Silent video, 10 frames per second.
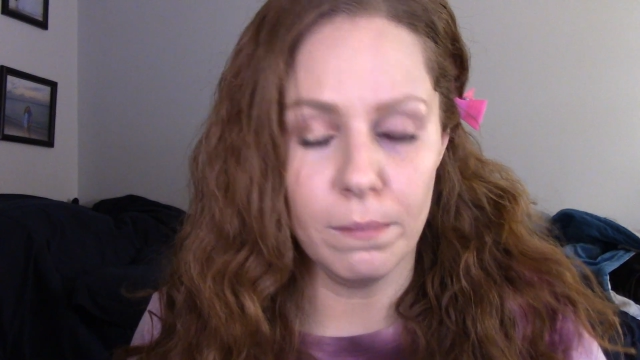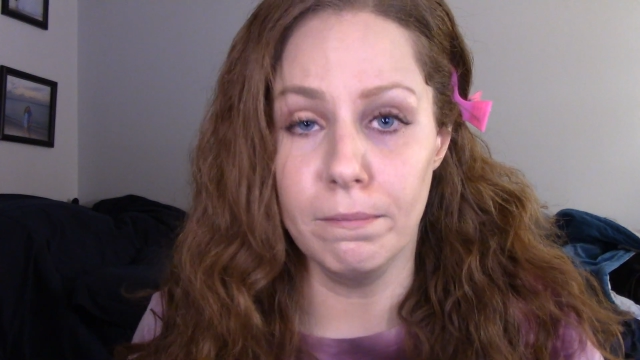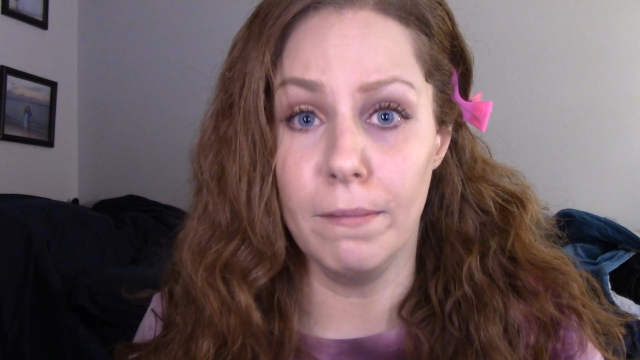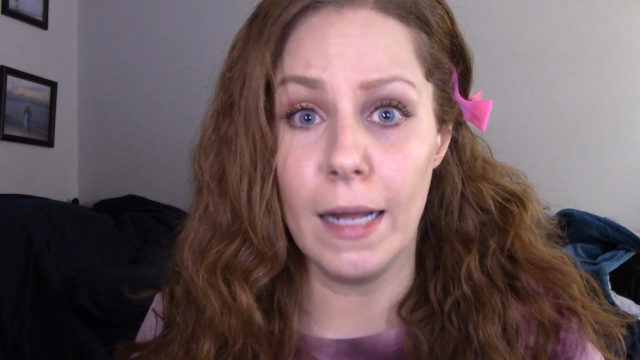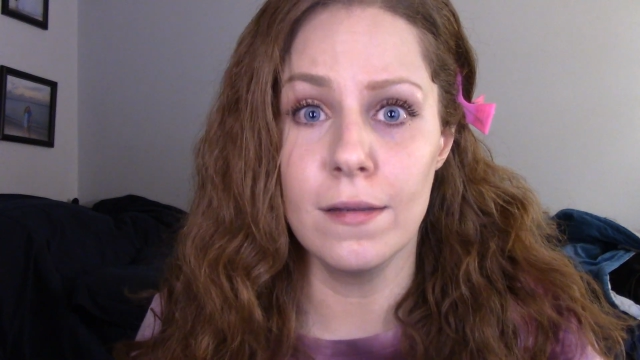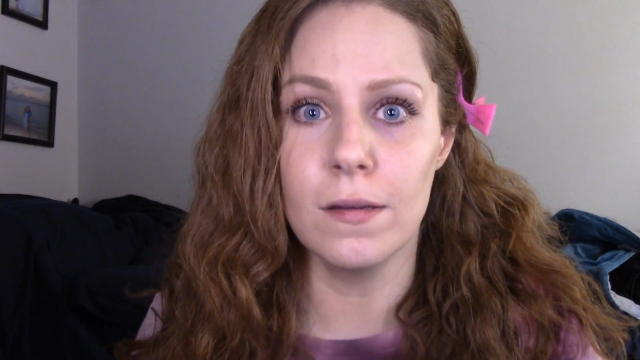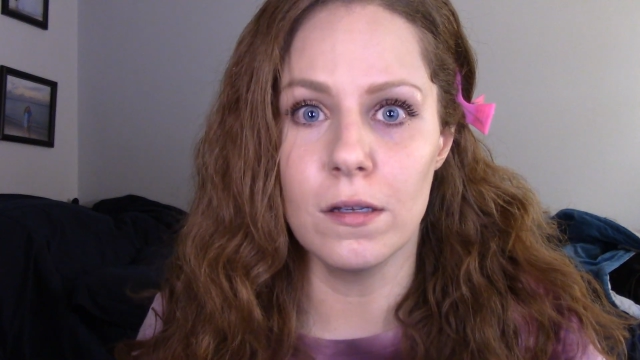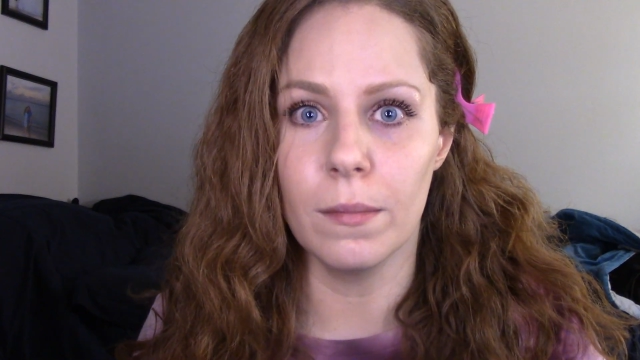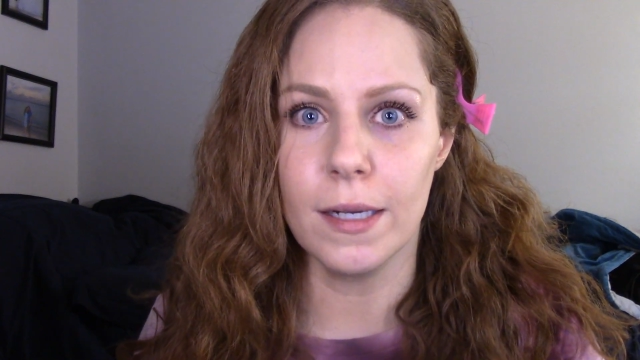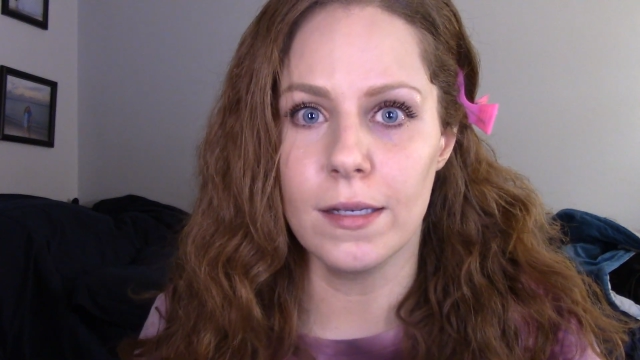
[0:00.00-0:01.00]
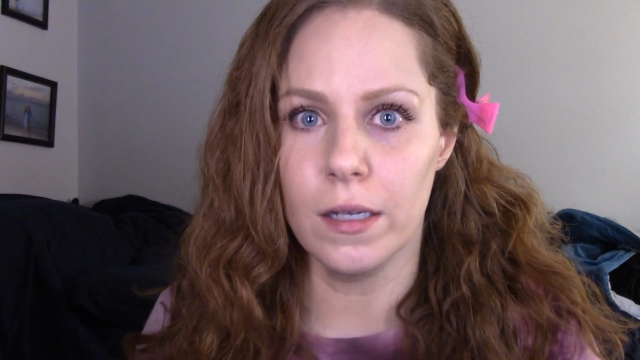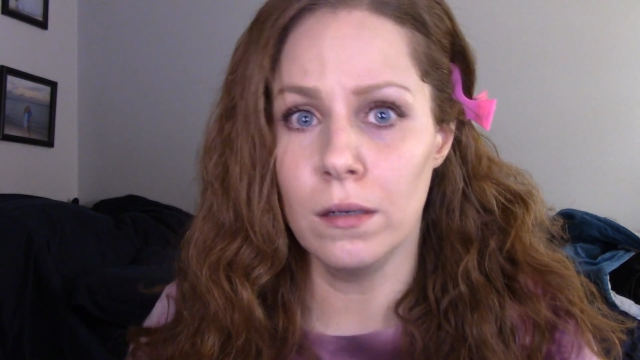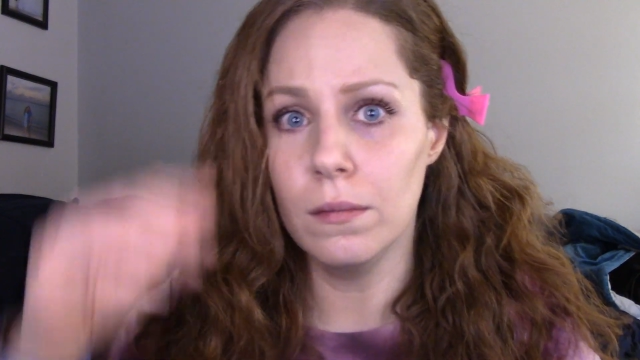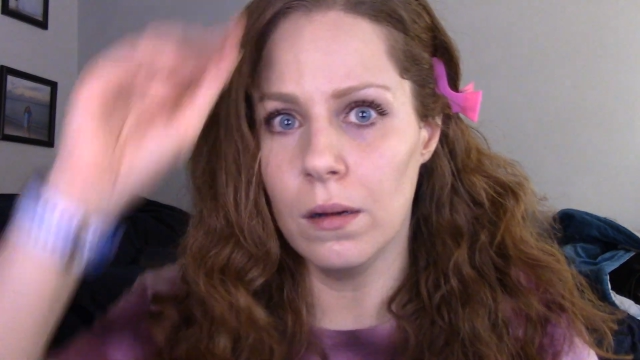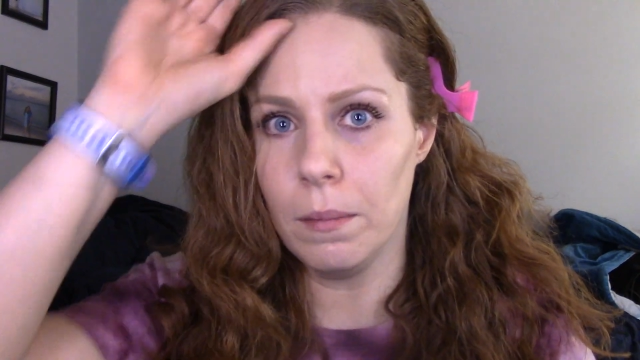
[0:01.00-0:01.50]
mend into my
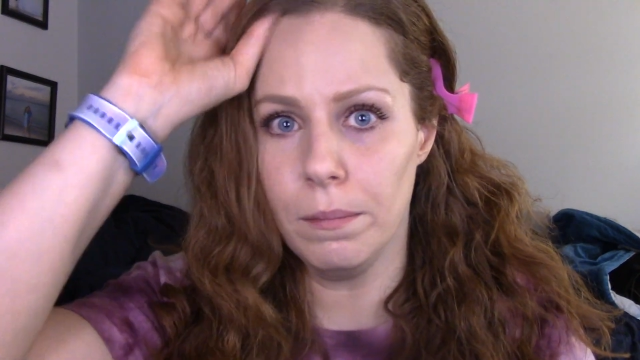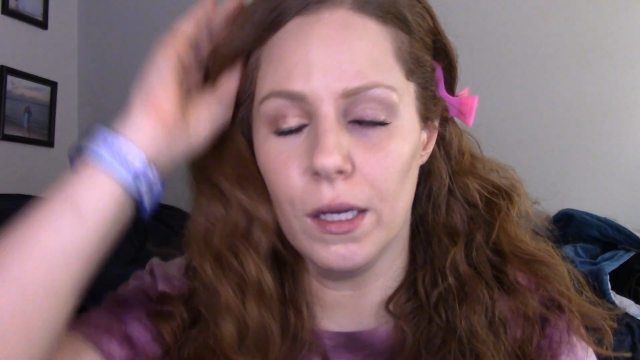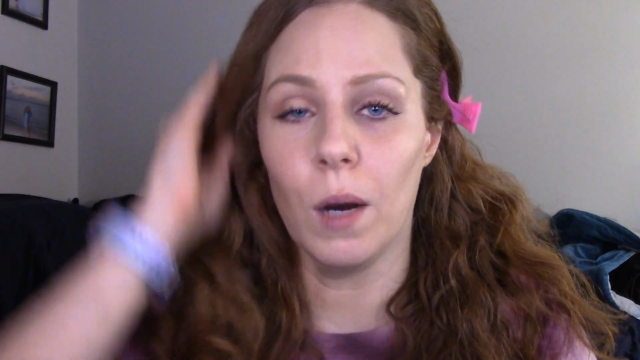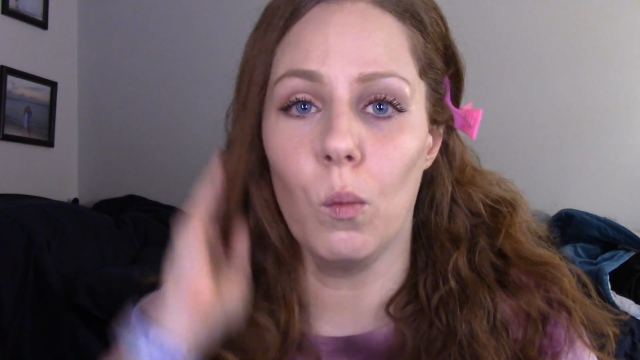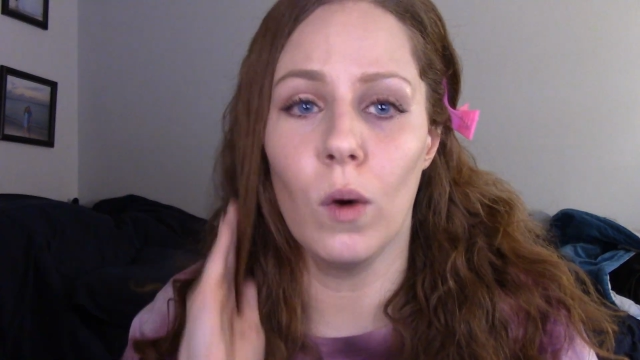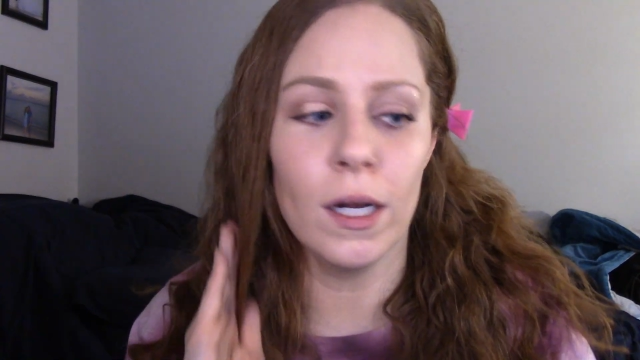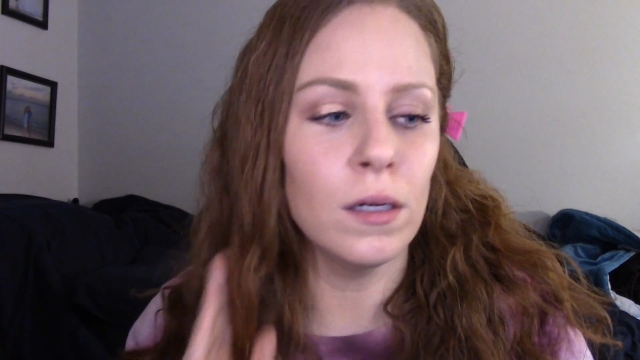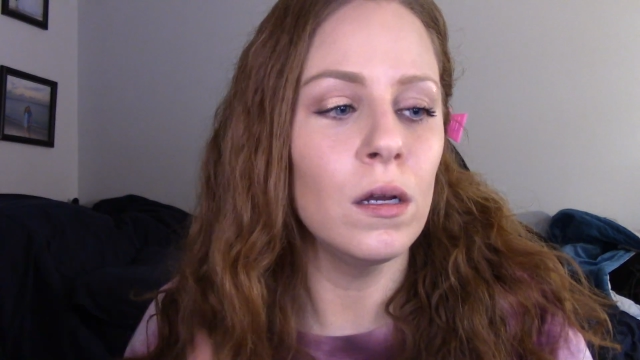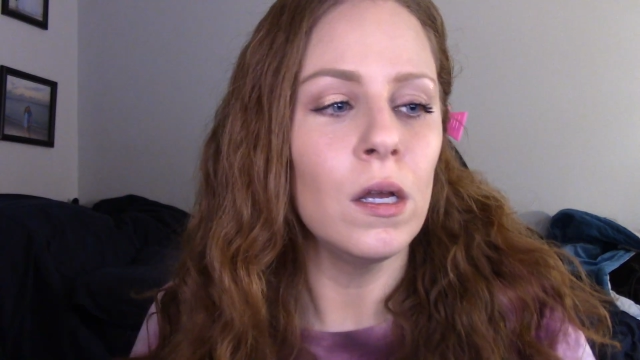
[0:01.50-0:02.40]
skin and become one.